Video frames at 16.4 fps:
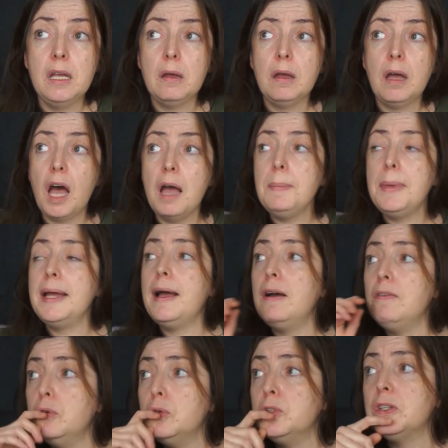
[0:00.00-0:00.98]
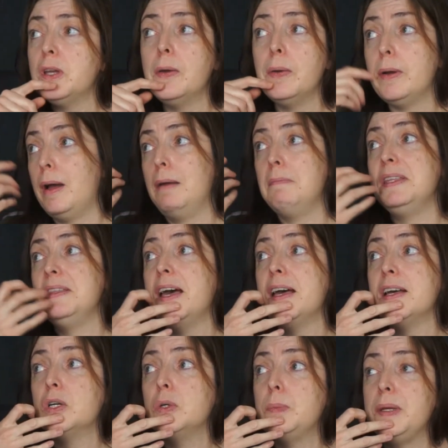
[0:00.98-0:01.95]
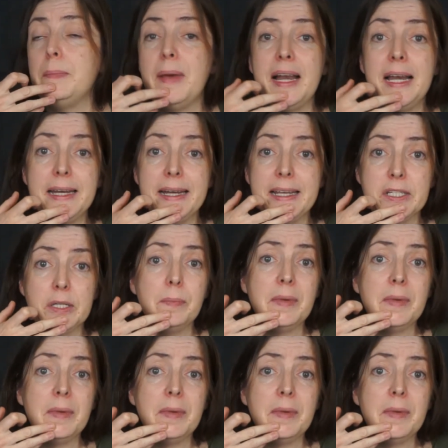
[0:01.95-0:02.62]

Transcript: I might, I've also, I mean, that could be Melanesian.